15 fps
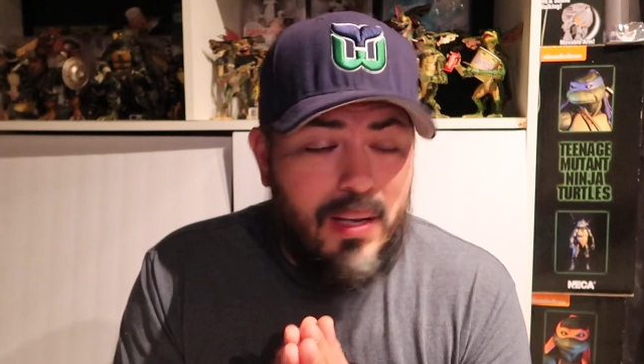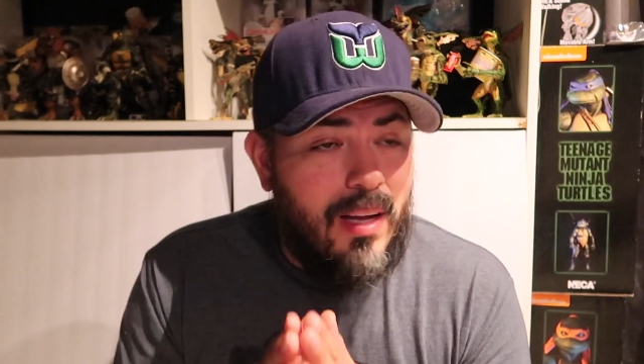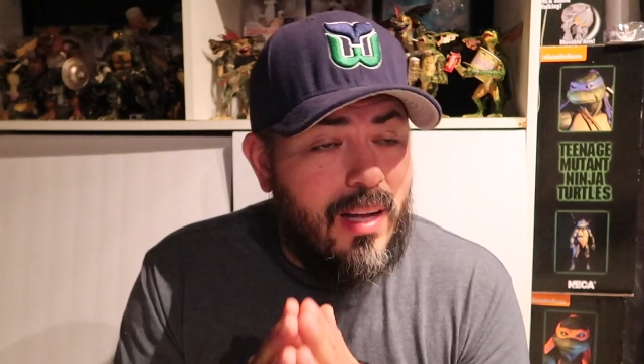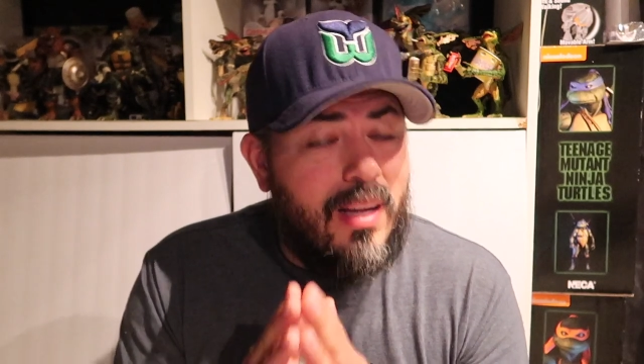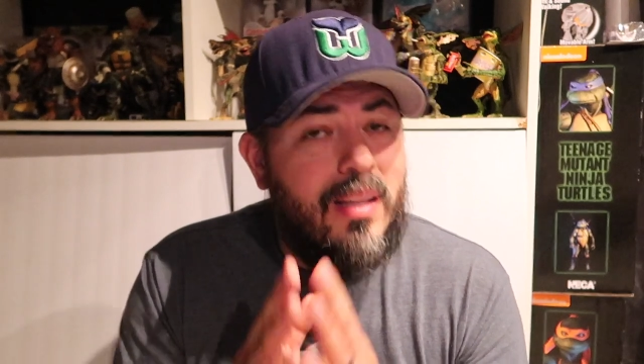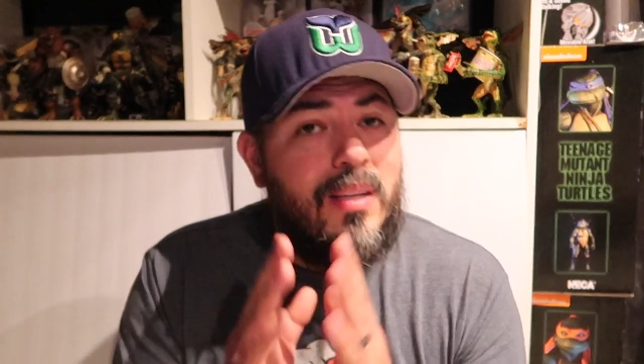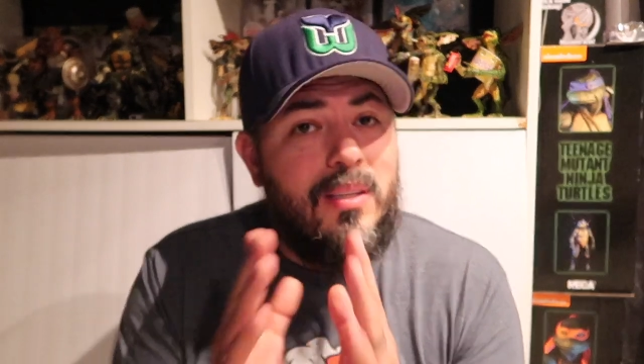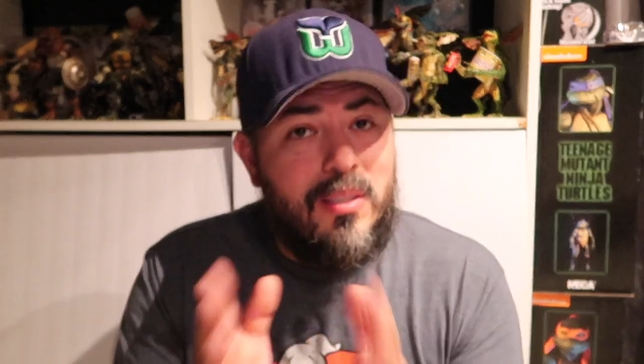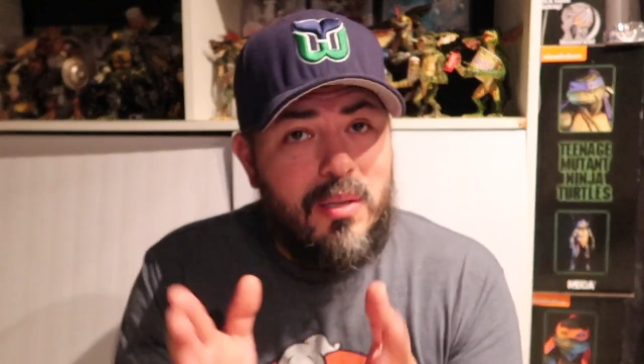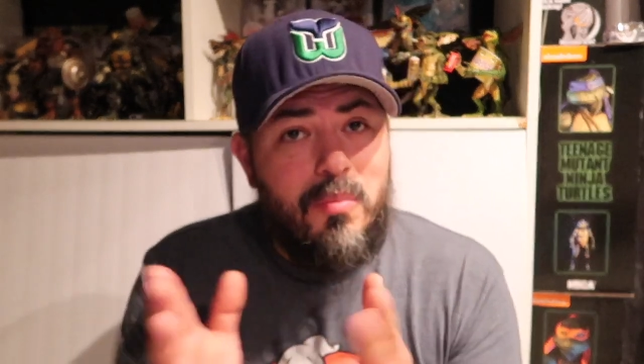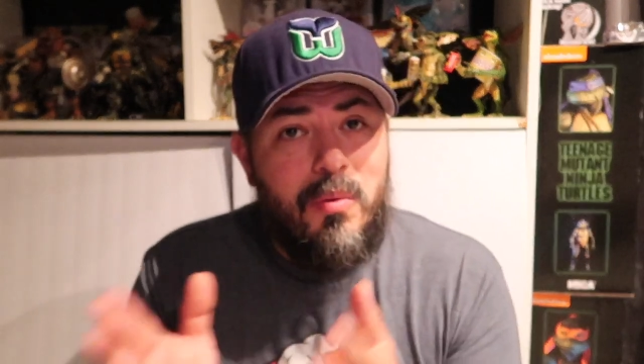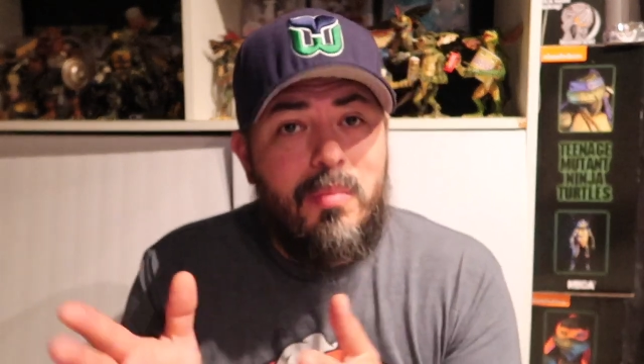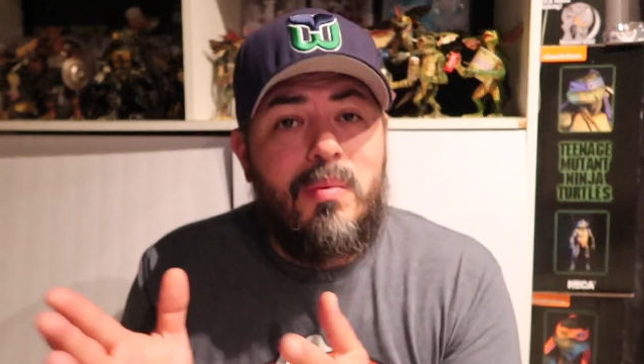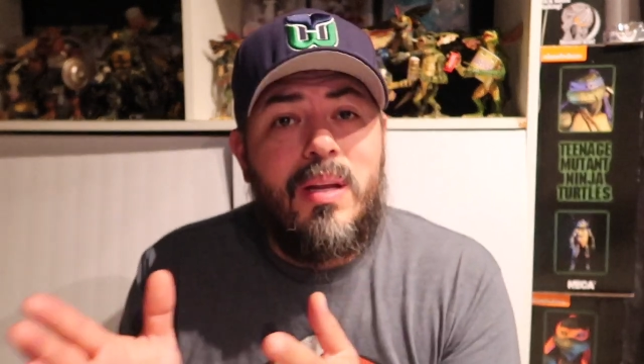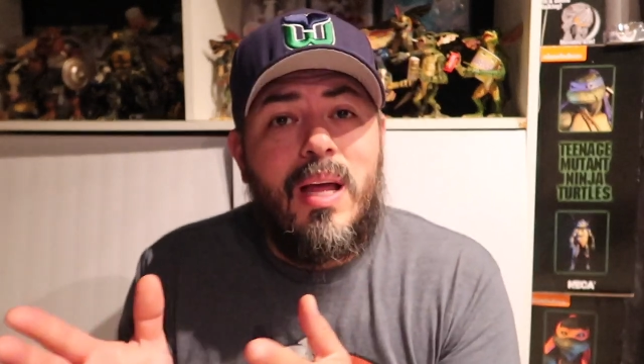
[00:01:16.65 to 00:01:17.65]
Uh, there's some
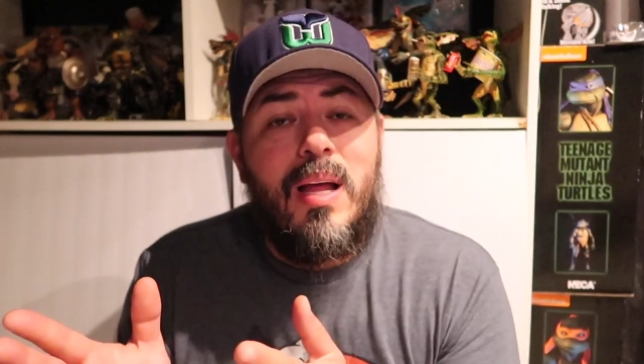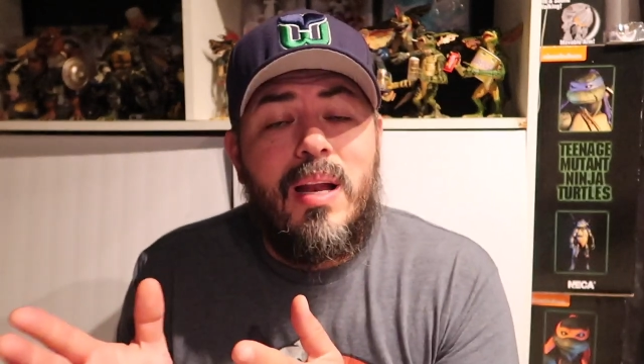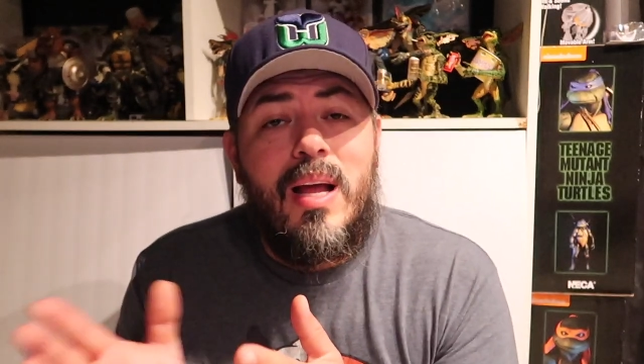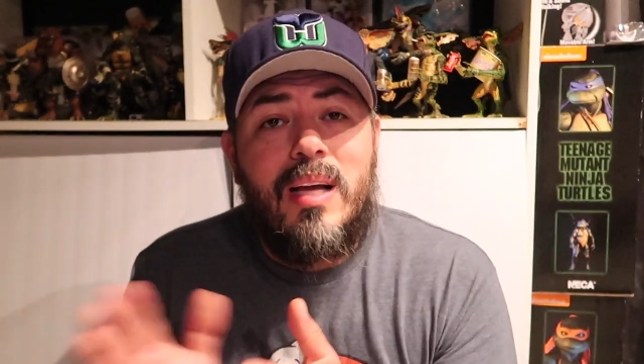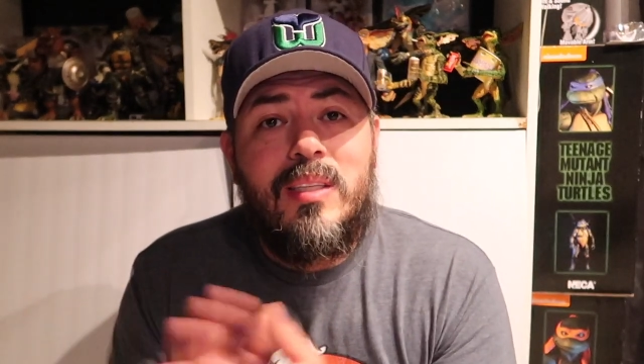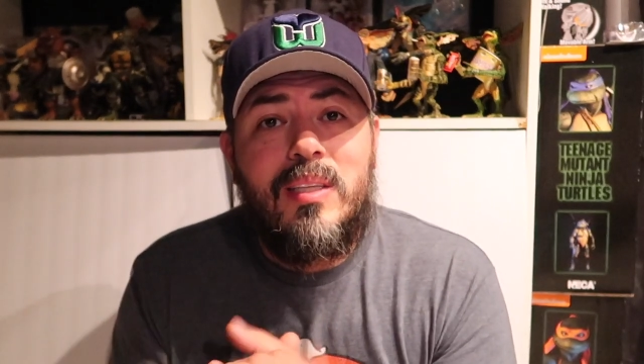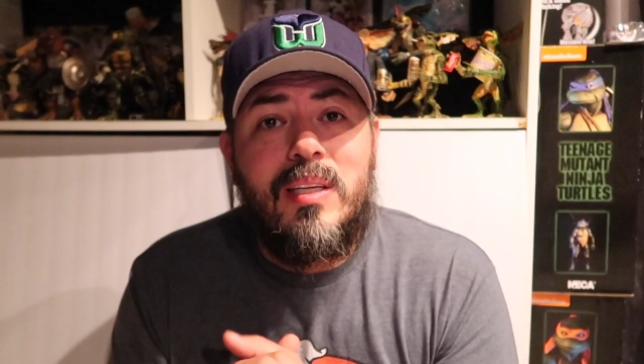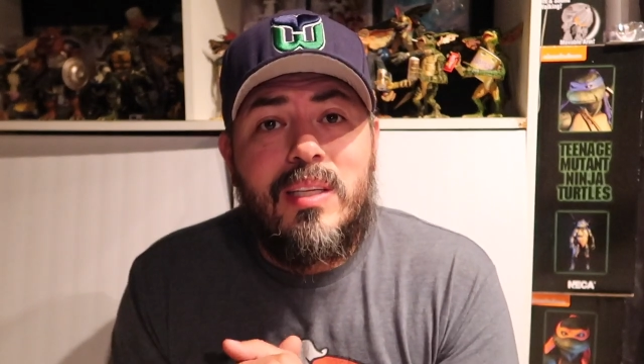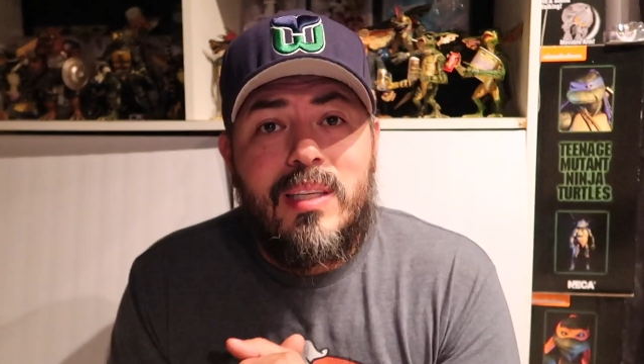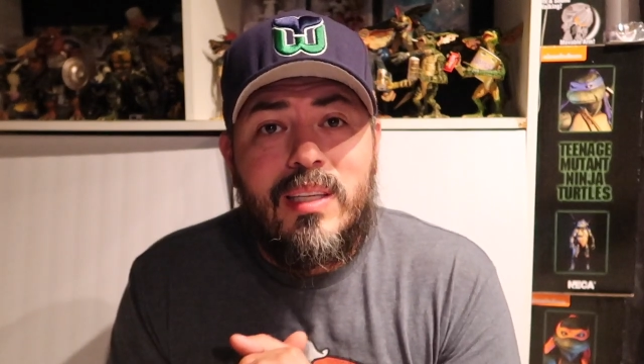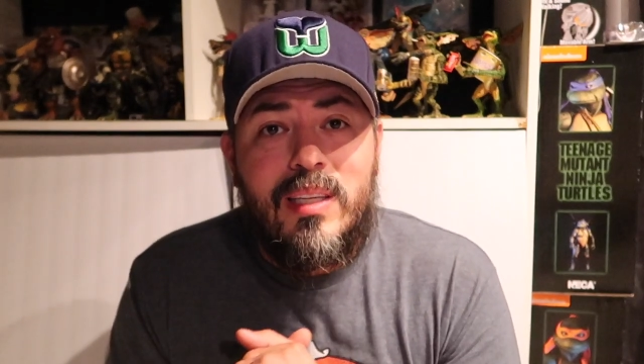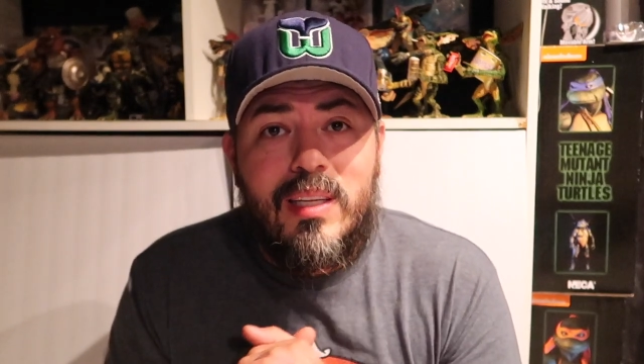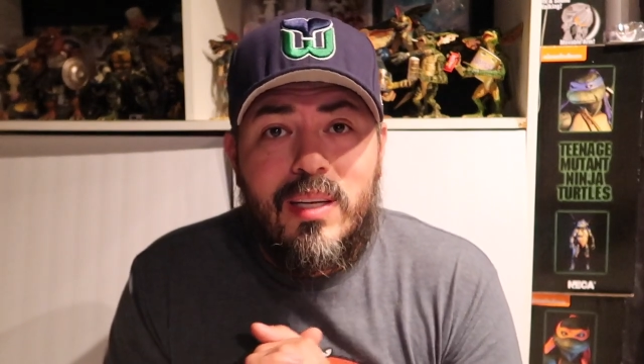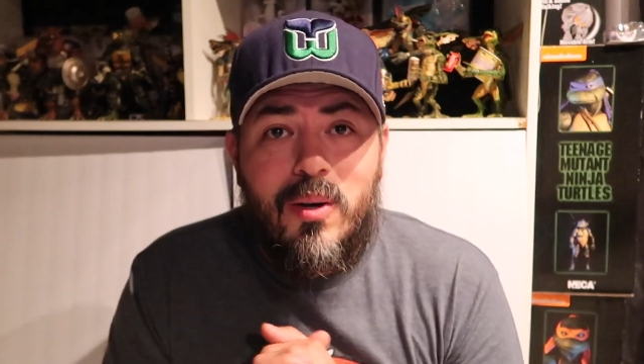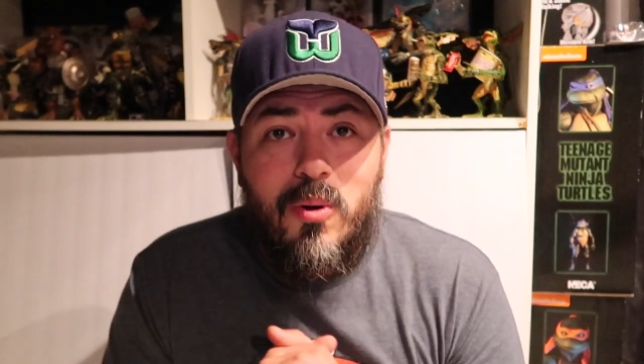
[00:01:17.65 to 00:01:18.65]
women that actually uh,